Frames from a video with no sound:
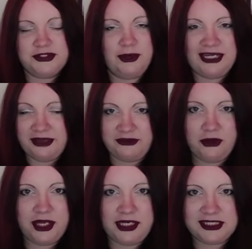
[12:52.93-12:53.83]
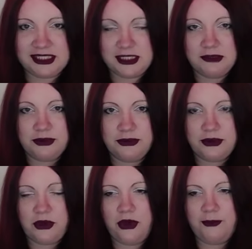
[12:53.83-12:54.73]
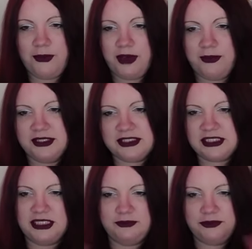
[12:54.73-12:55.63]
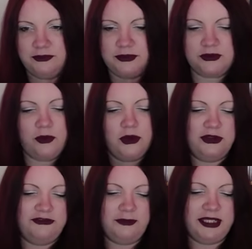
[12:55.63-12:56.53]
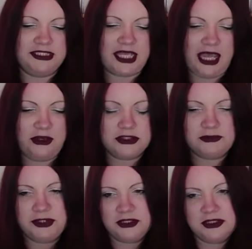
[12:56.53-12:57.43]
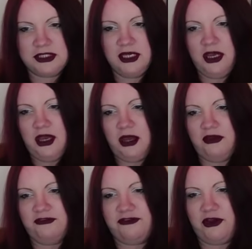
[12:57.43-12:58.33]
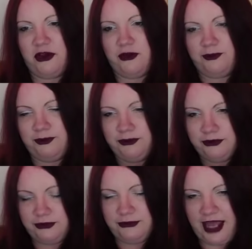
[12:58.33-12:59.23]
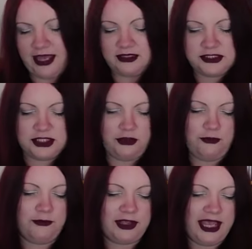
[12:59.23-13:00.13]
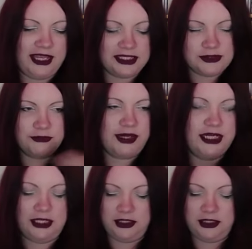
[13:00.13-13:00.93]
so I never got any sleep, and my sleep was all over the place, chaos, because of that. So getting into a